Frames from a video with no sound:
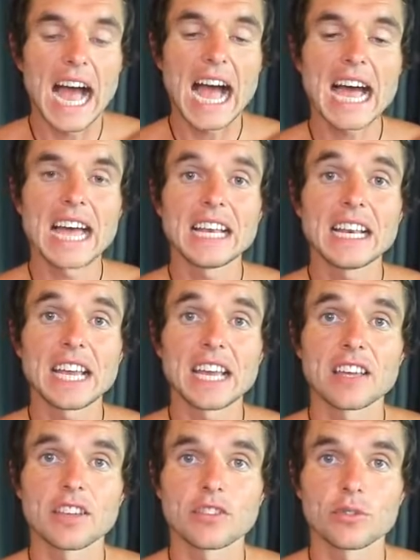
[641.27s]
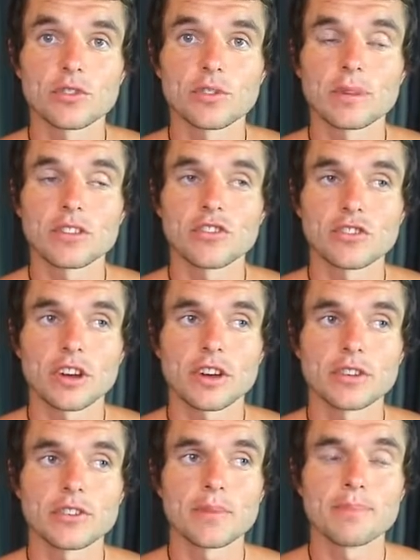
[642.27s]
And it's also been
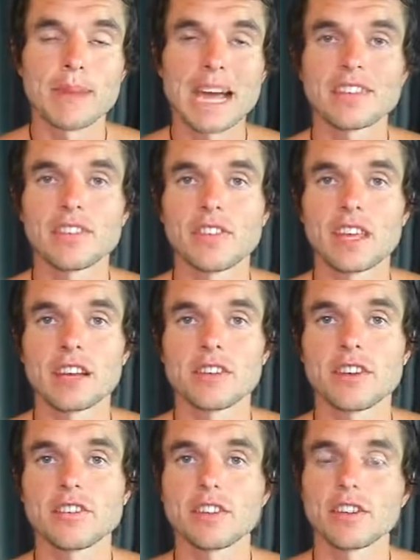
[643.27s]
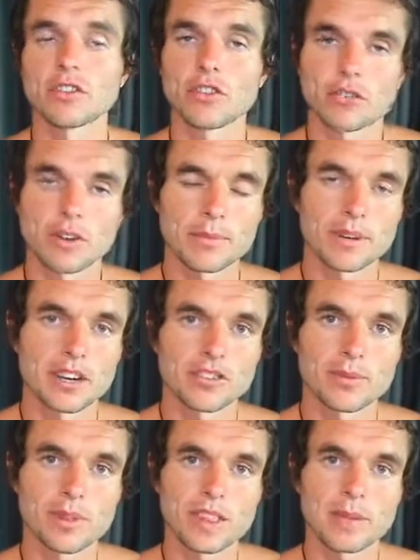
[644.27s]
shown to massively increase testosterone
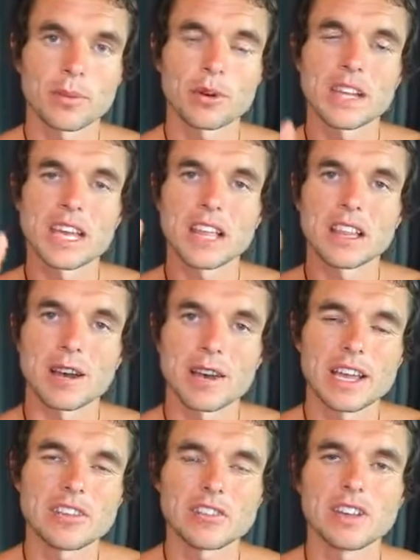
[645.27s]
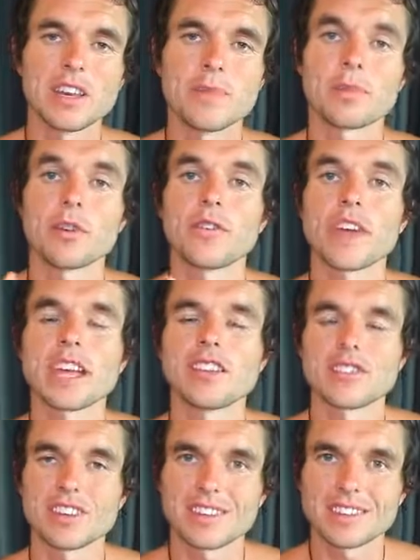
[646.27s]
production within the body, lower insulin, improve
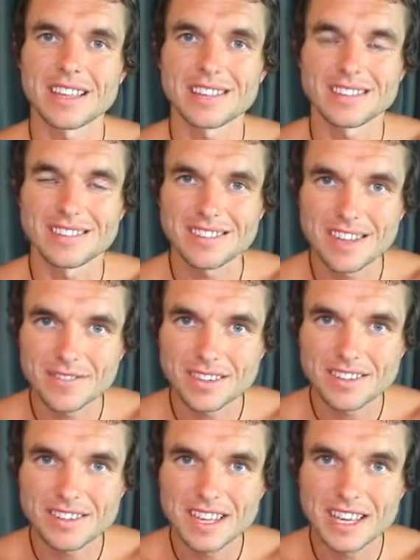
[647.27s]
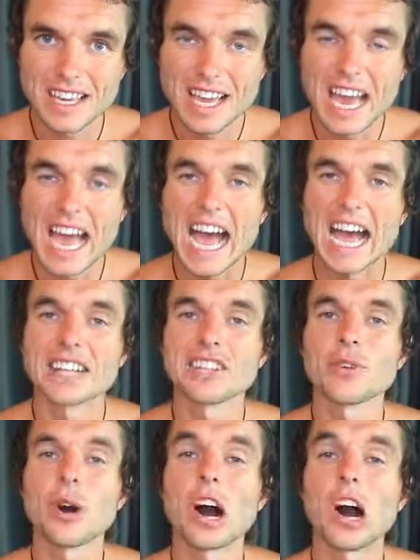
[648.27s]
insulin sensitivity, and
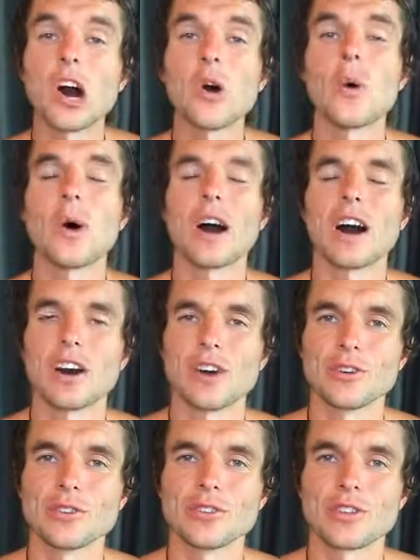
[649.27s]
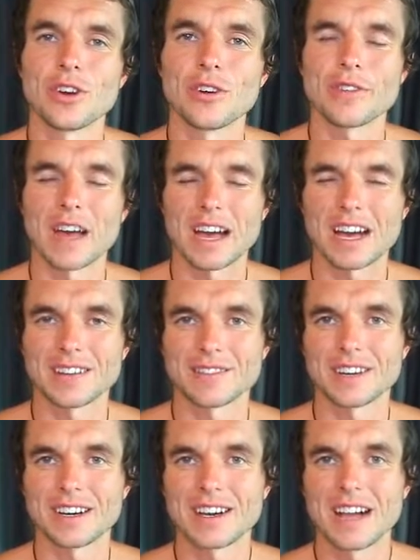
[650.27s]
do a whole host of
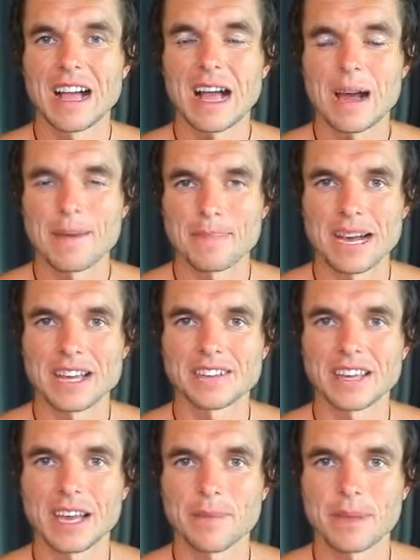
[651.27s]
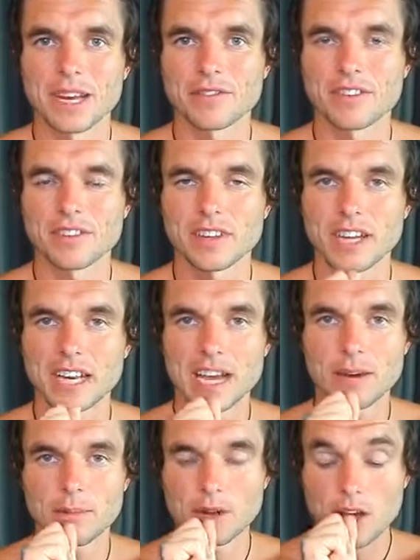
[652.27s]
other amazing benefits that can
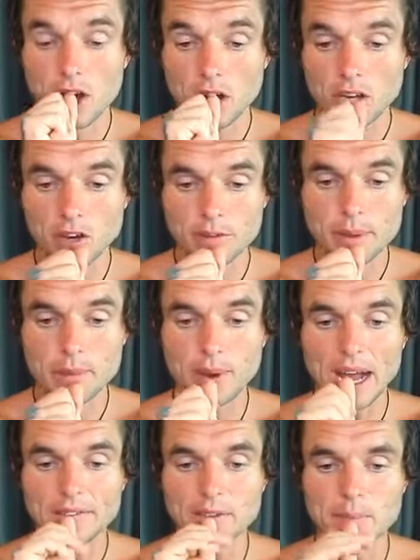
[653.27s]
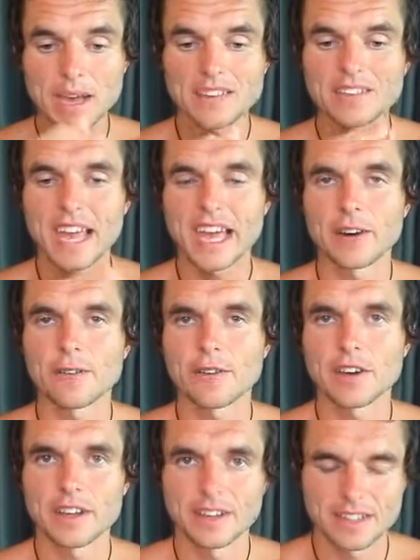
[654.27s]
help a lot of people have the best health
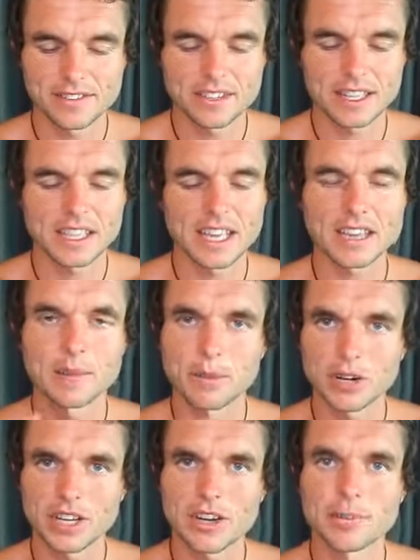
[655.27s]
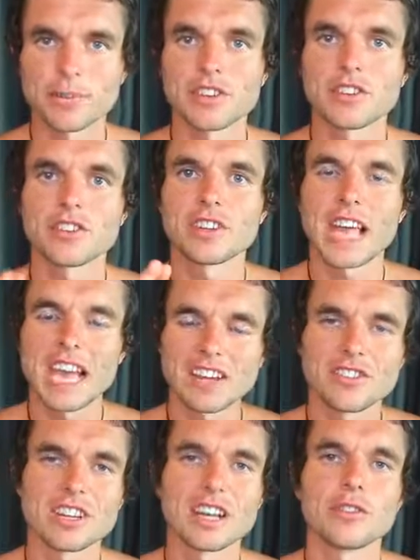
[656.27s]
holistically, the body composition,
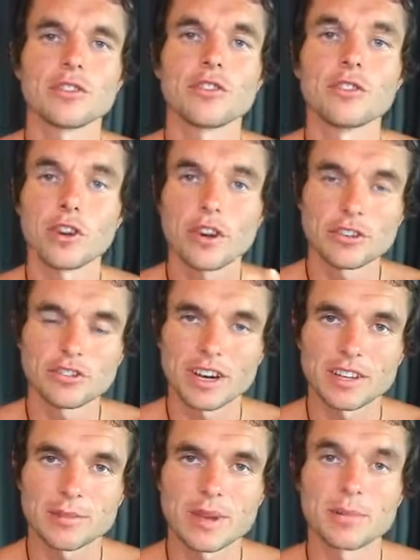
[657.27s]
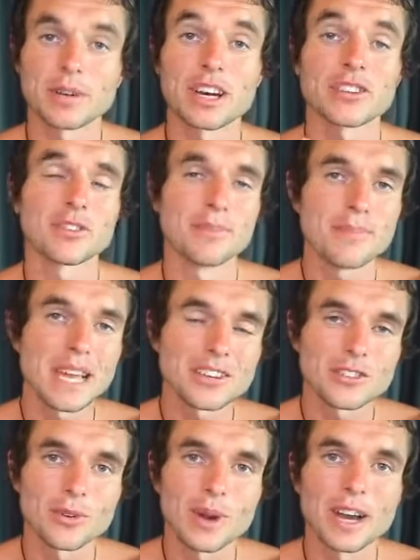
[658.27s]
energy levels, neurotransmitter production,
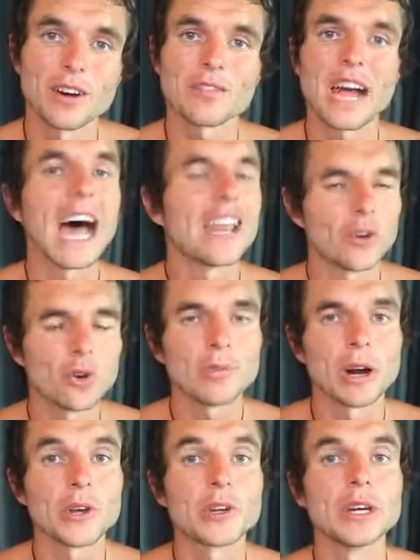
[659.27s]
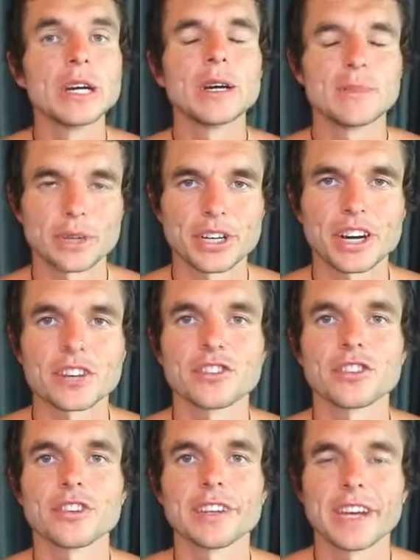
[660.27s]
mental health, and hormone
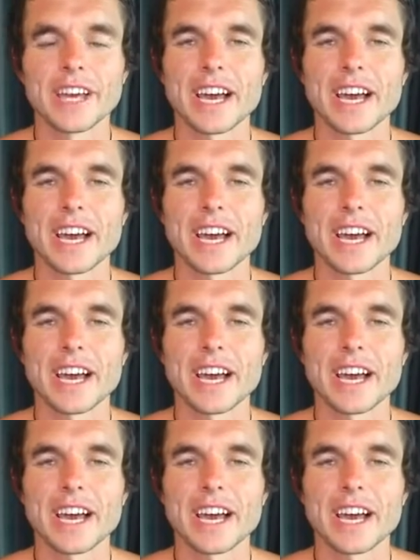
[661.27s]
production